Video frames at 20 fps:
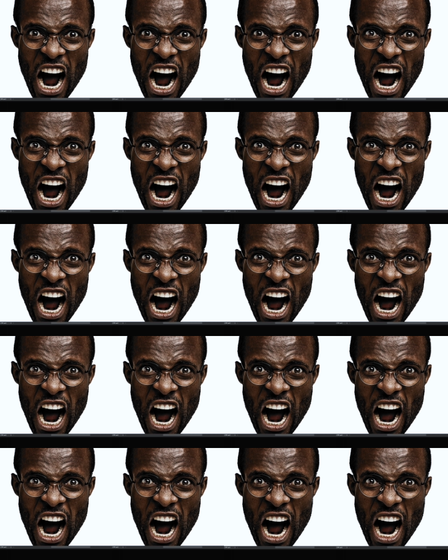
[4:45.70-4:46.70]

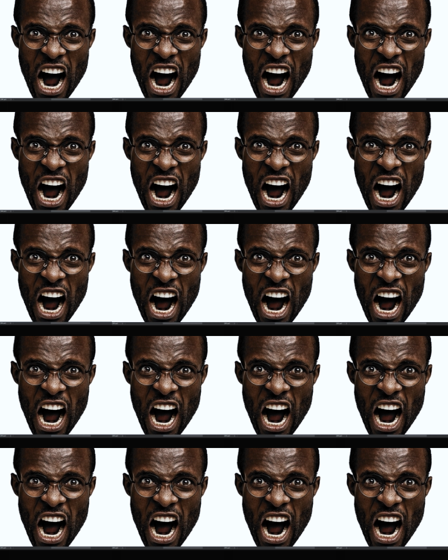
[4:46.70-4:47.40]
(silence)